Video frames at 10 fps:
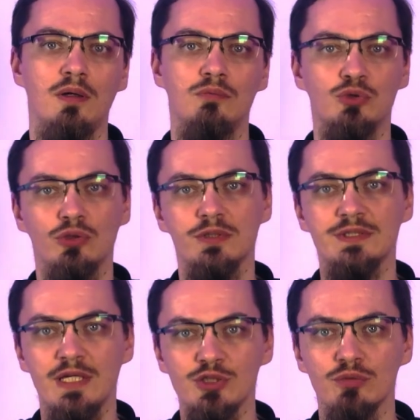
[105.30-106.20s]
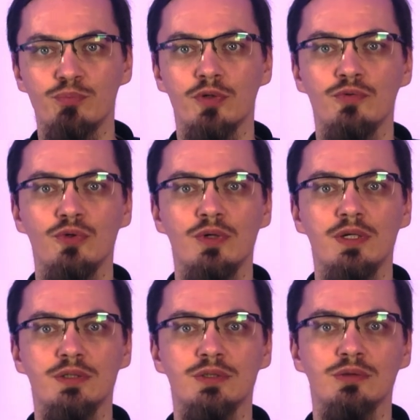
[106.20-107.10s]
Visualization preview
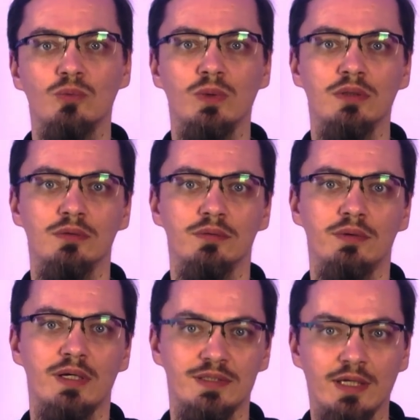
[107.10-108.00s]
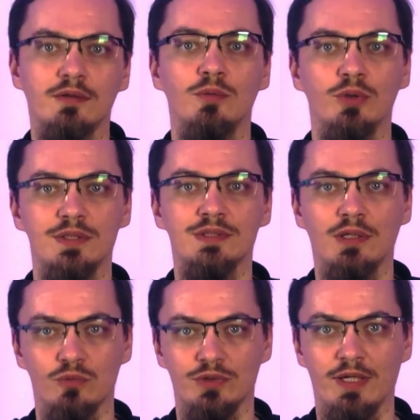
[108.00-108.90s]
is, well, exactly what it
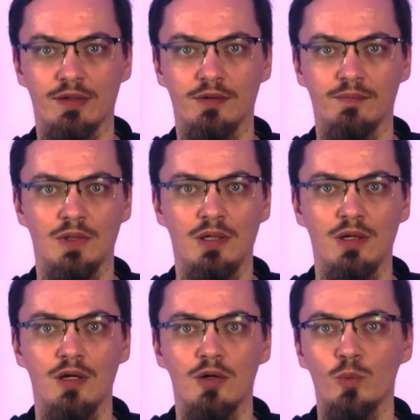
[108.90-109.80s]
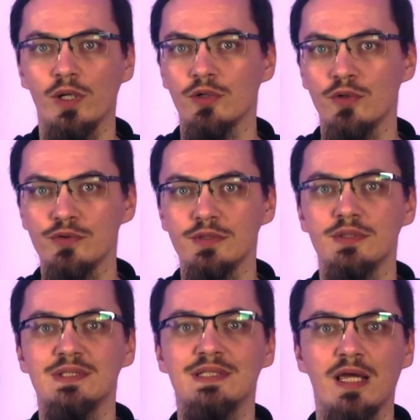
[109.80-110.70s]
sounds like. We are using
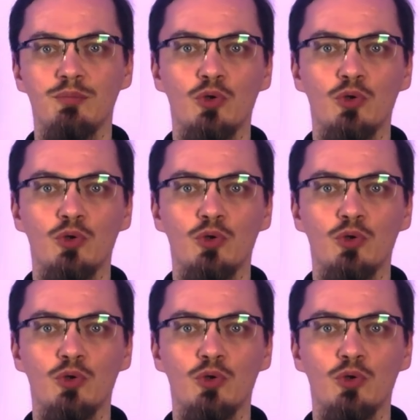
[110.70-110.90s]
the same